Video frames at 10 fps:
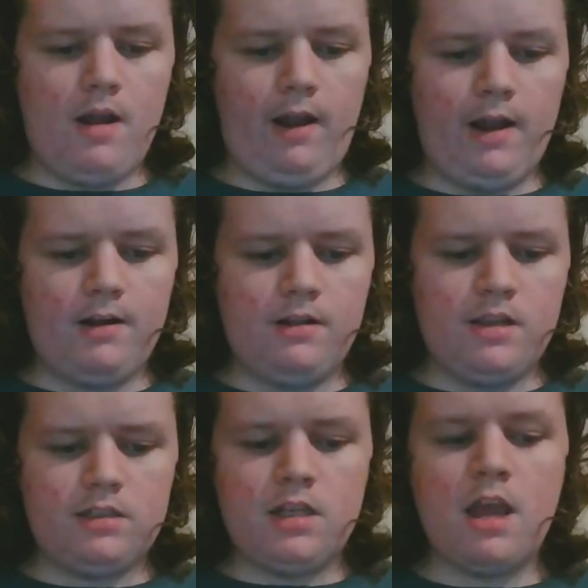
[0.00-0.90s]
and
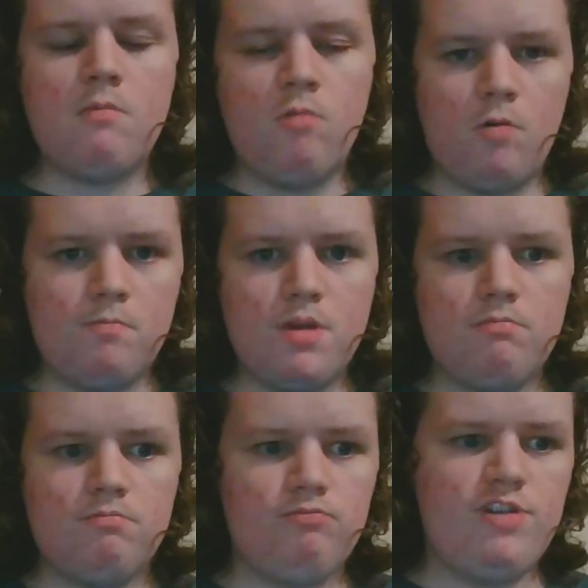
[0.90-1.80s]
this game won't be
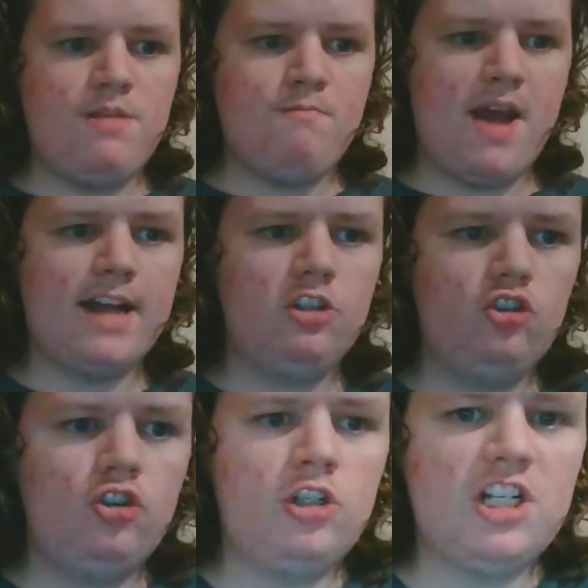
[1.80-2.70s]

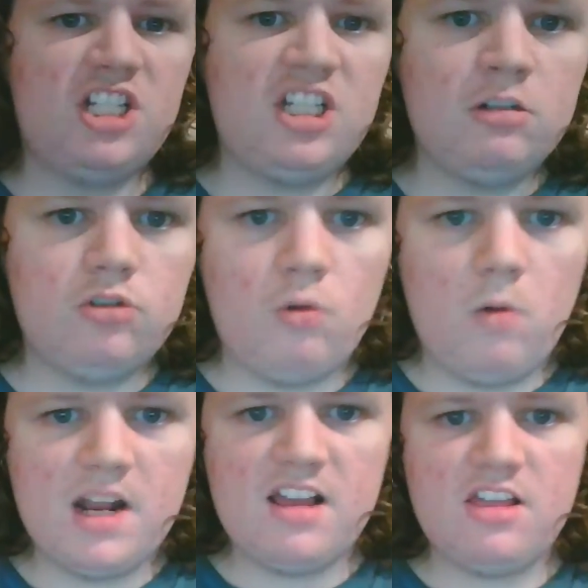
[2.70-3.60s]
remastered until
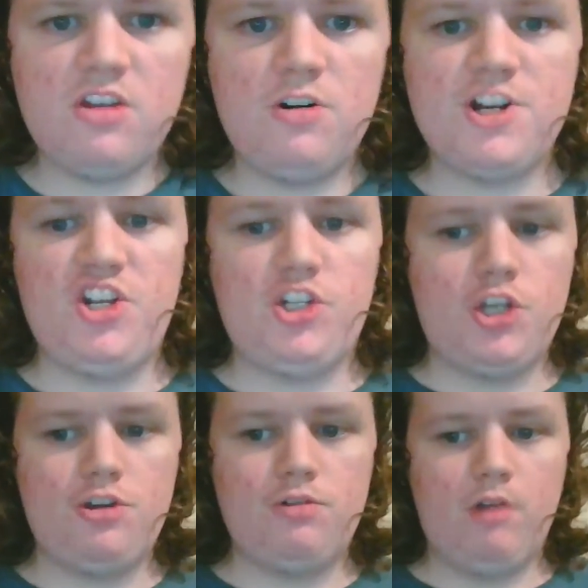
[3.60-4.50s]

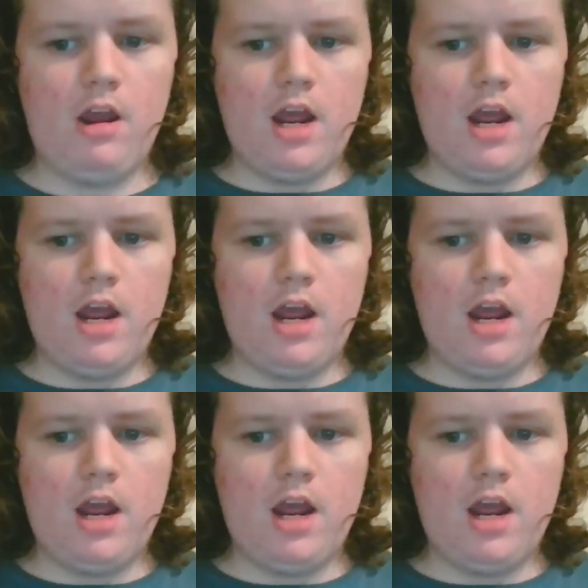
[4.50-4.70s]
2032.